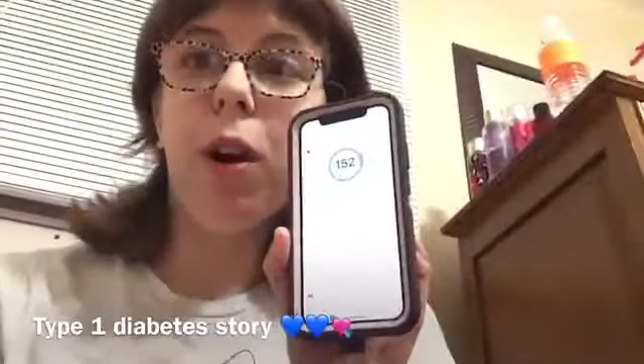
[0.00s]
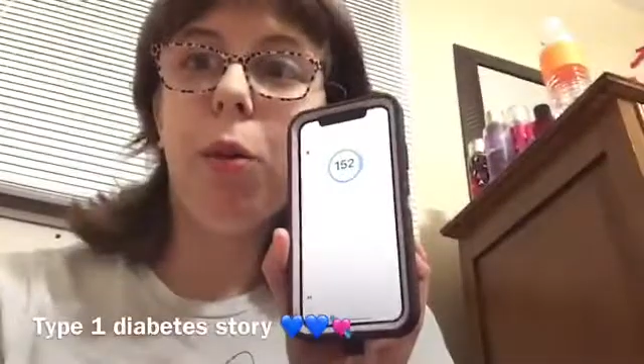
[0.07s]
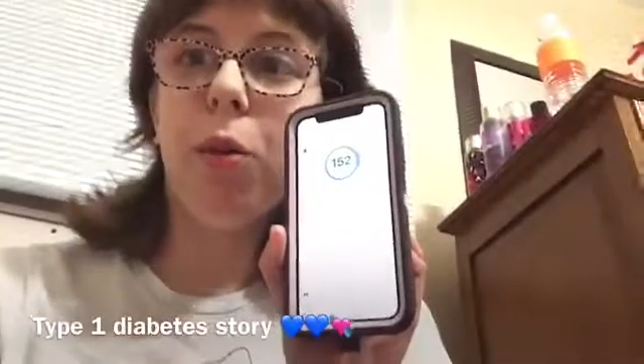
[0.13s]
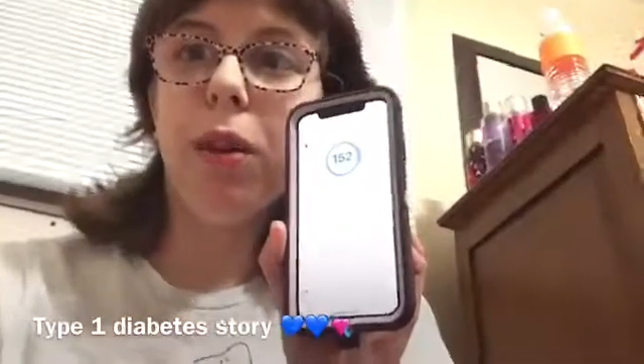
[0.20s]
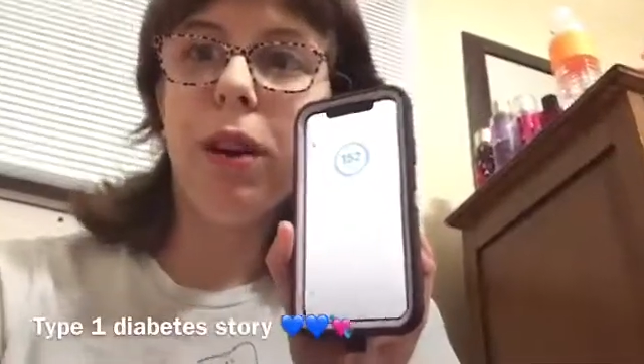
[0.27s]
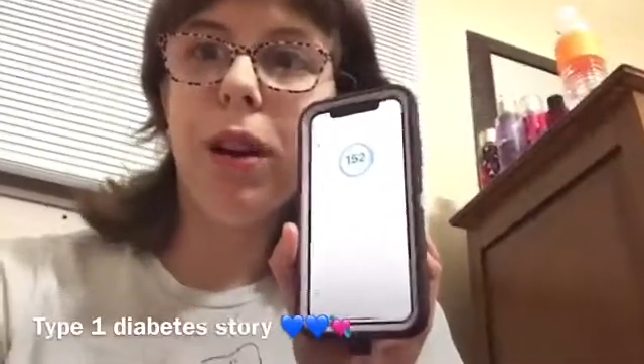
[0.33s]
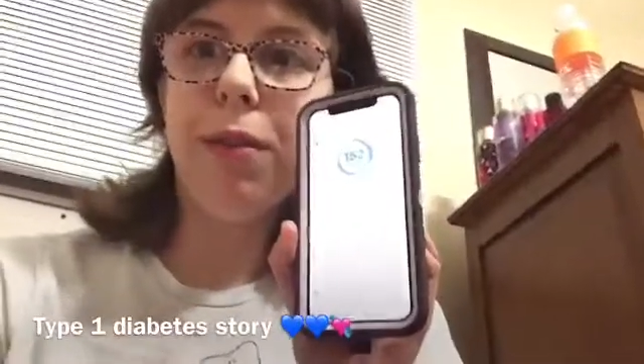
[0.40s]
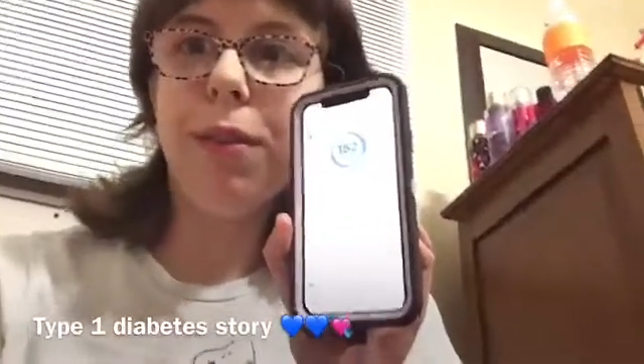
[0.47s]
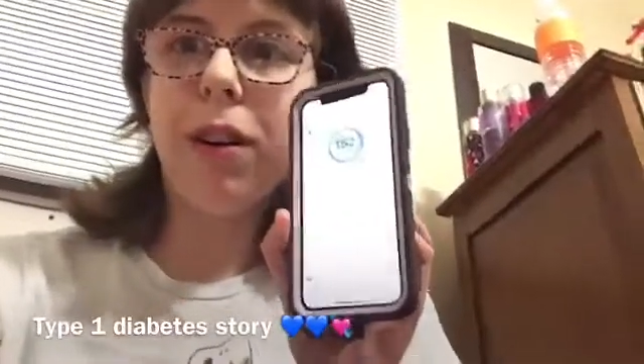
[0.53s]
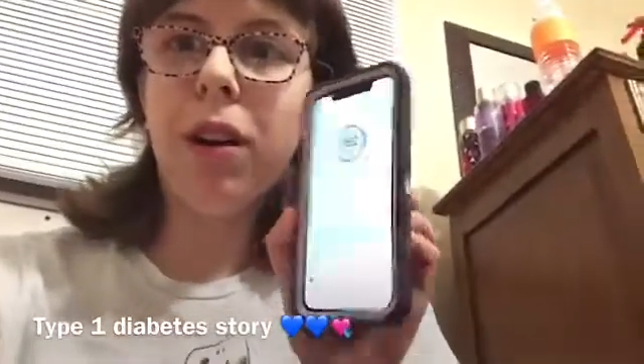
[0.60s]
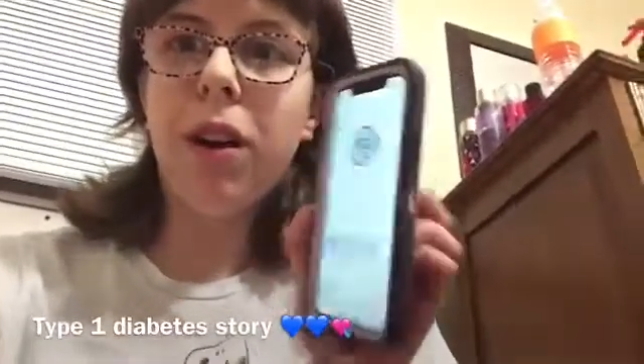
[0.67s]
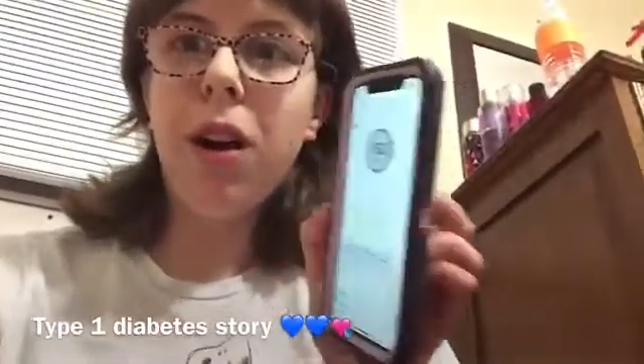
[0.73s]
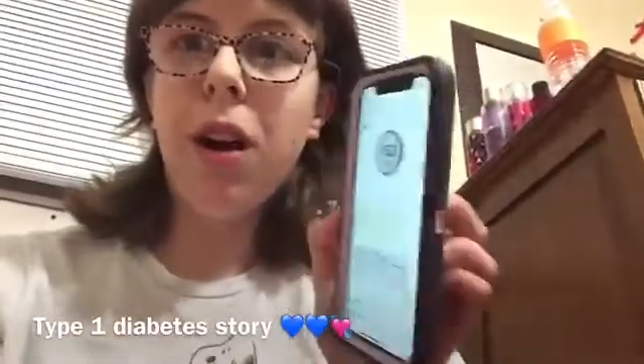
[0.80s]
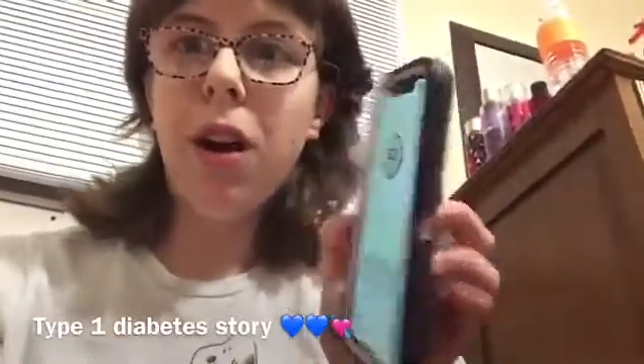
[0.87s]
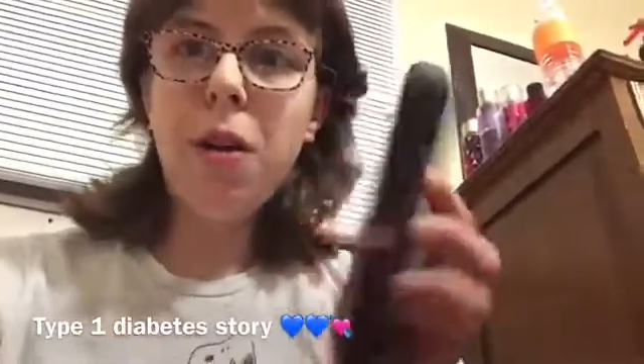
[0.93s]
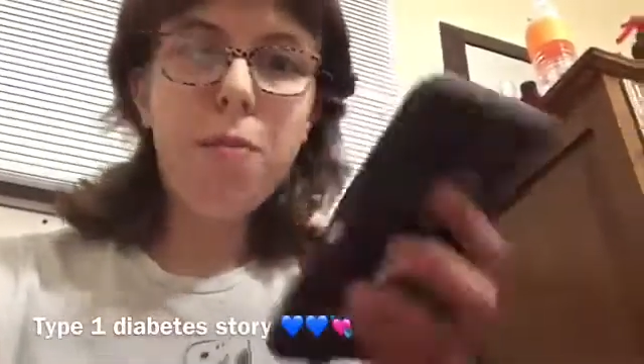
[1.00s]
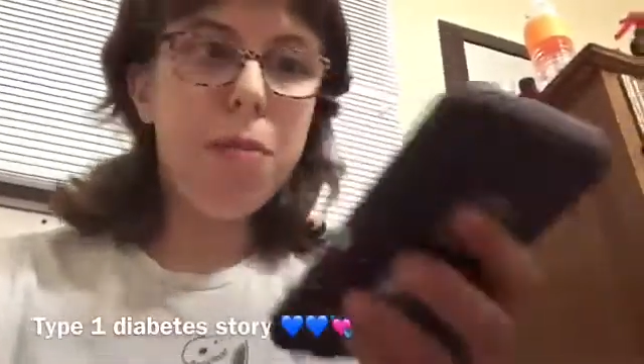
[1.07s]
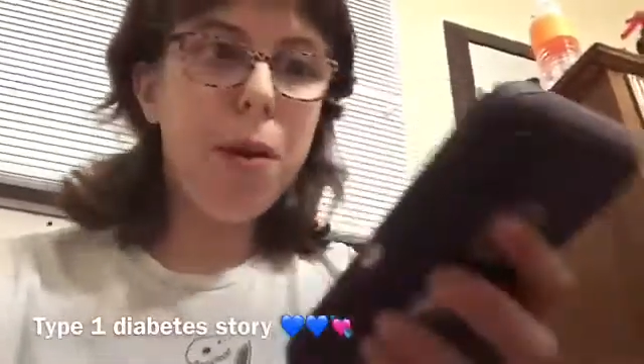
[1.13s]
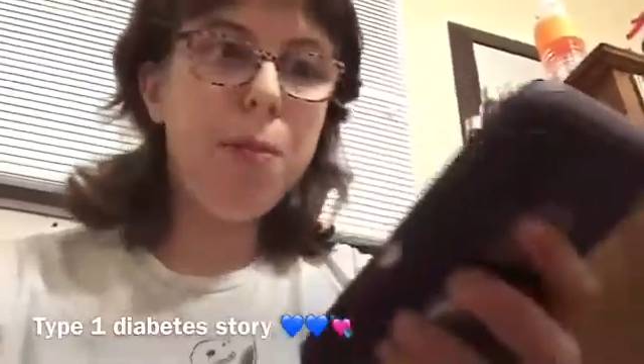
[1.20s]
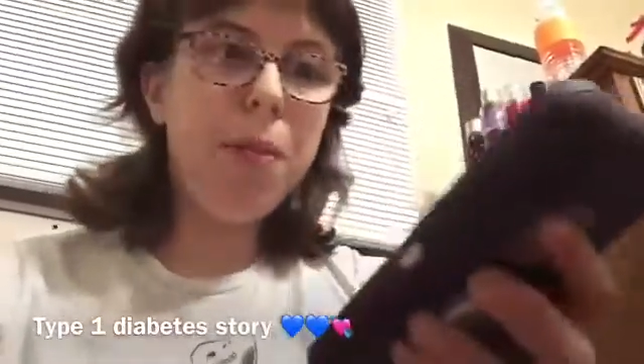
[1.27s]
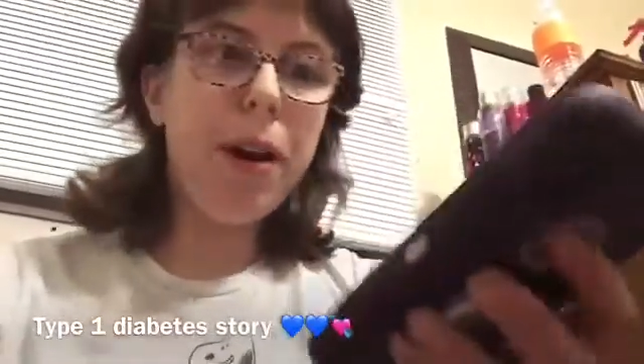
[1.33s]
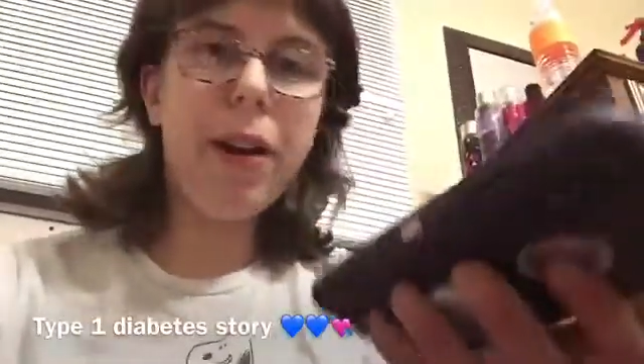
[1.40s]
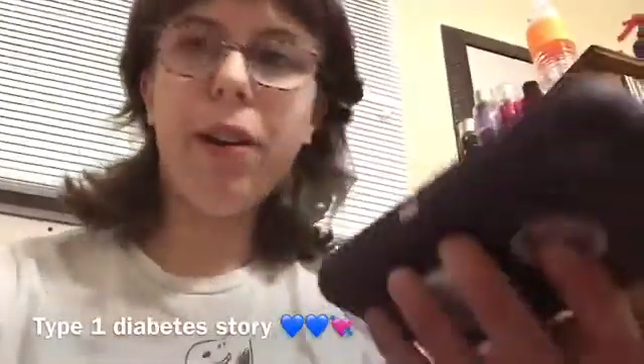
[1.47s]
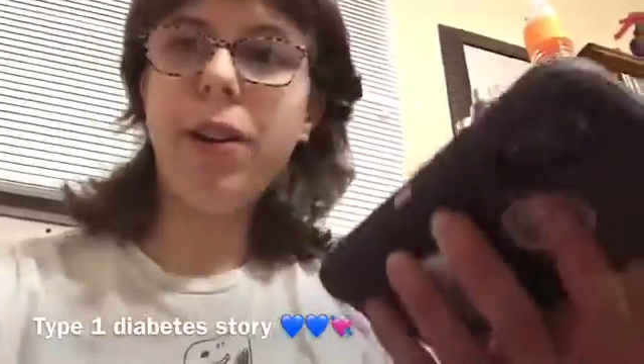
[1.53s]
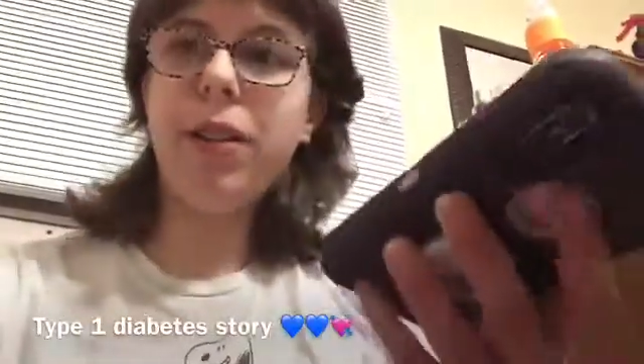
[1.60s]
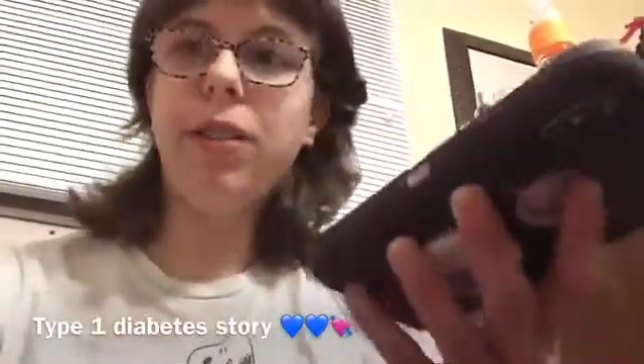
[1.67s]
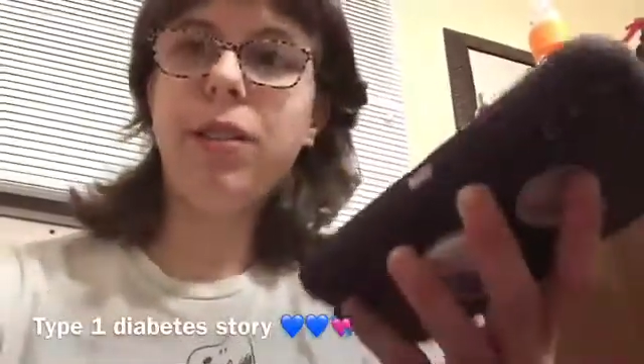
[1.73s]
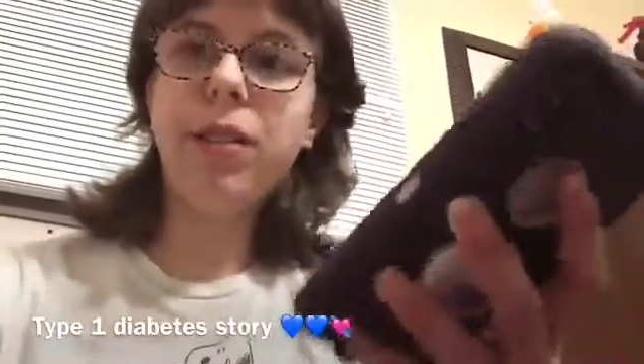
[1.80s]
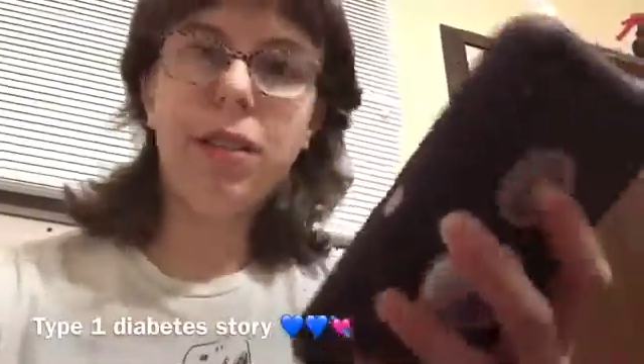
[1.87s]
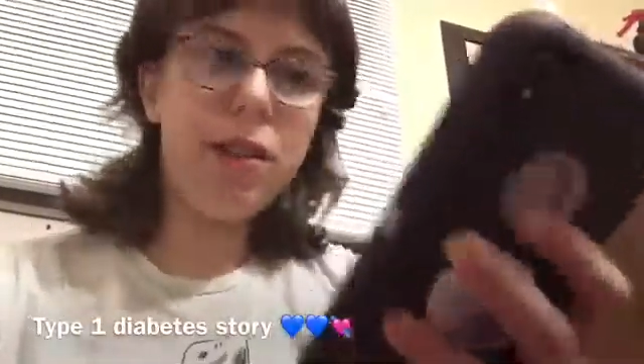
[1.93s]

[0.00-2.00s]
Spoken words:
wherever, my parents